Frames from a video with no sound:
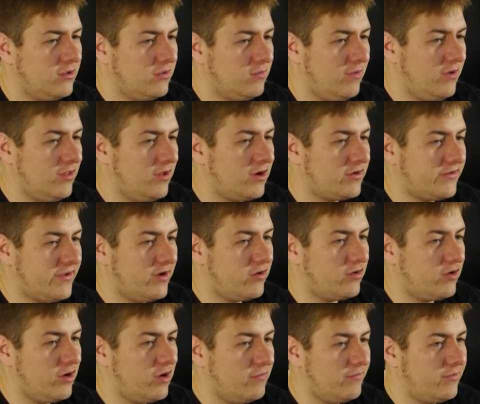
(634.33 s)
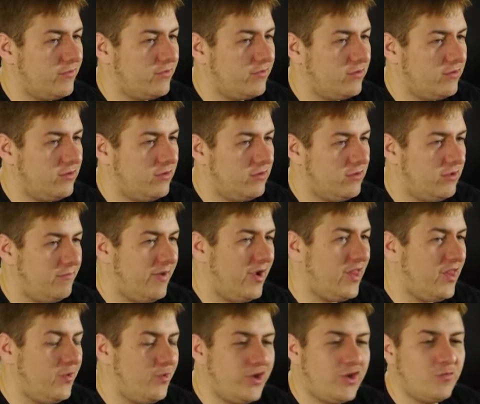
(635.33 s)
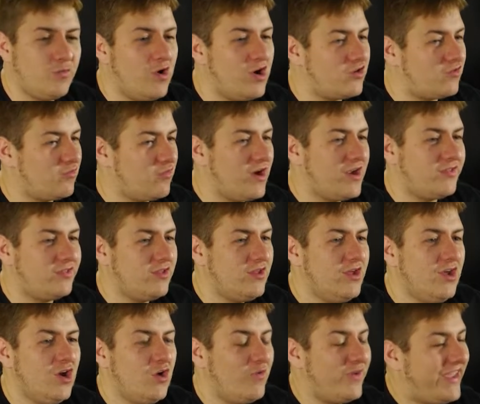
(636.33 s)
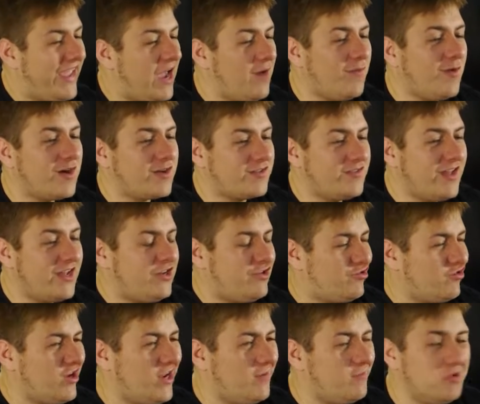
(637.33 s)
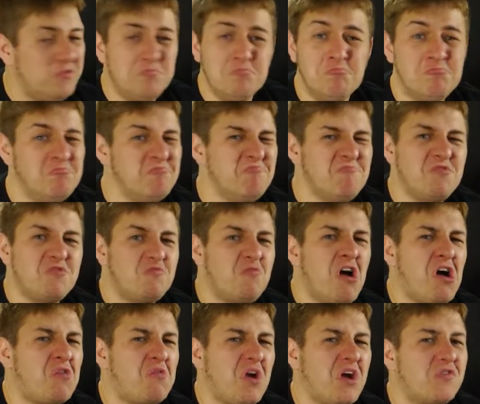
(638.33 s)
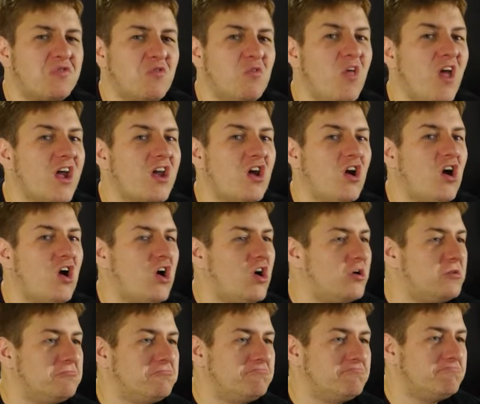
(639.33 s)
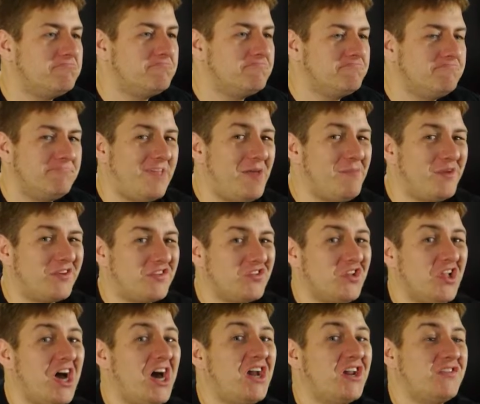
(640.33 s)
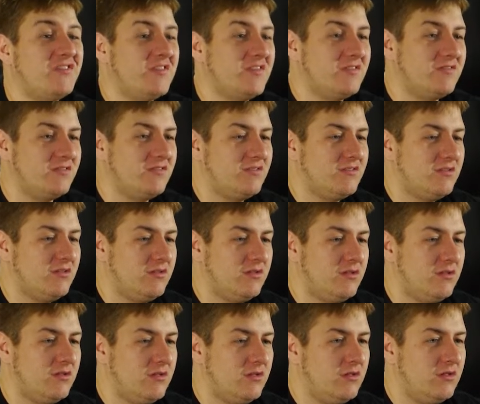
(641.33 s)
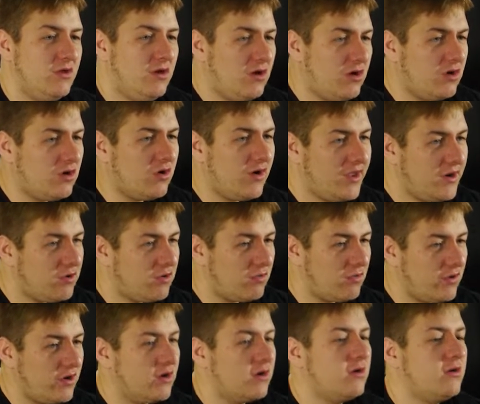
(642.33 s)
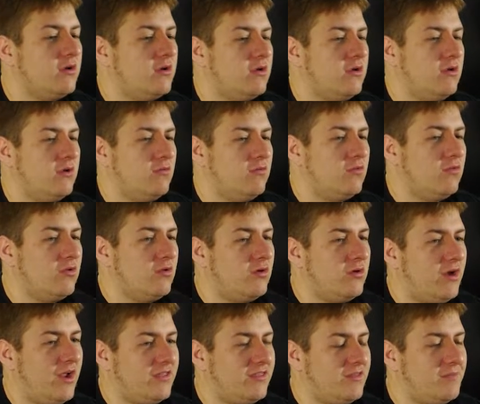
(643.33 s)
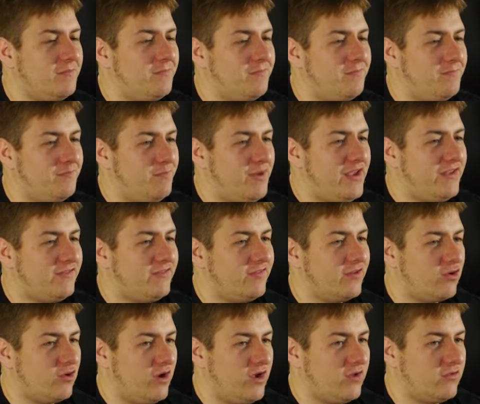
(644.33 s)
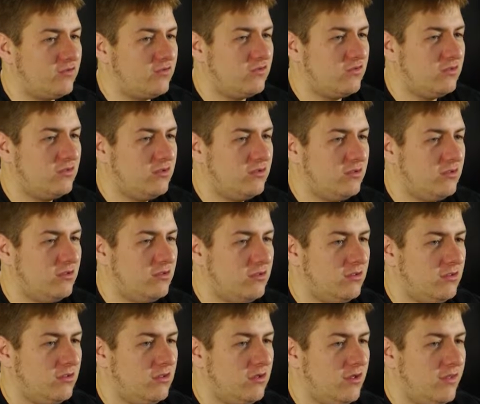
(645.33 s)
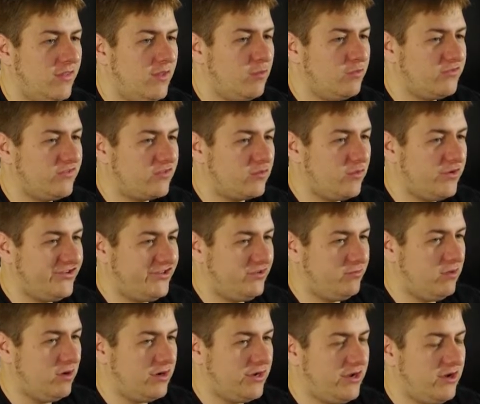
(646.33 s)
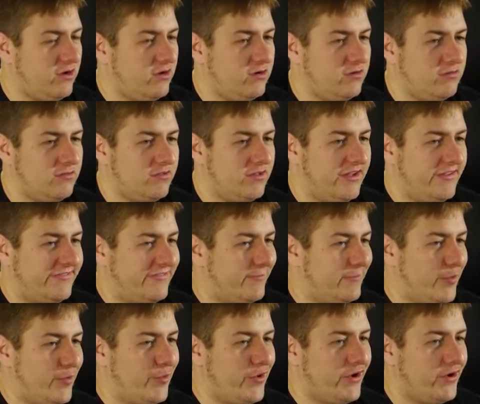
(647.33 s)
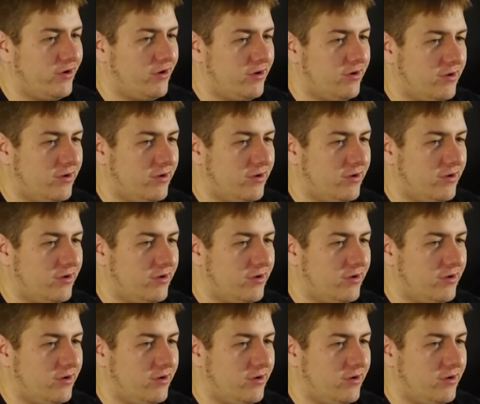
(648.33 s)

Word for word: We locked our car first. Apparently we can walk right th we can't walk to that tree, but just walk right through that car. That makes a lot of sense. Oh, I know where we are. We're at the base of the grounds. There was a squishy rock here the last time we were here.